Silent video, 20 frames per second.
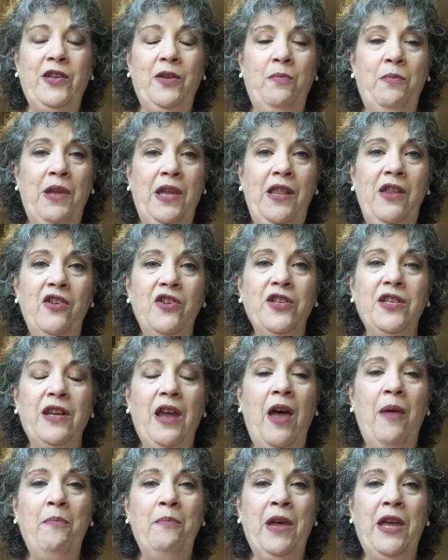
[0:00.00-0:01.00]
to me there's
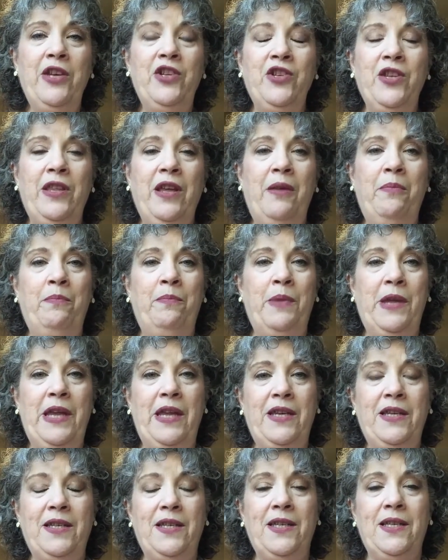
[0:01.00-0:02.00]
not much that
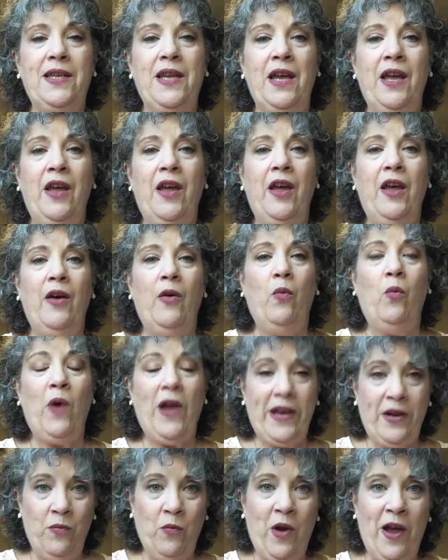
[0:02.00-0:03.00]
beats
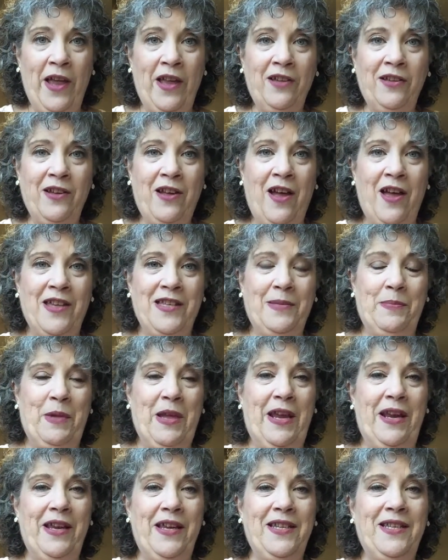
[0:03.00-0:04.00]
Wet n Wild
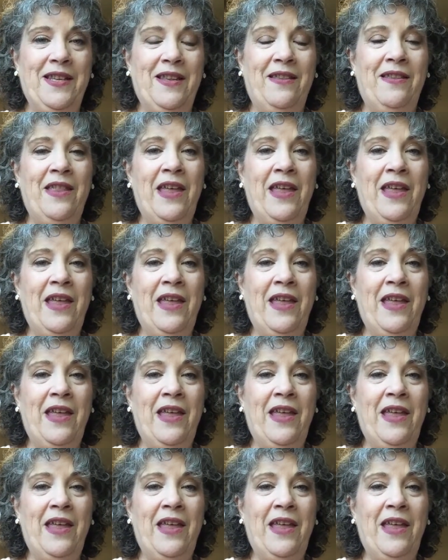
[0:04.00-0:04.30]
Cosmetics.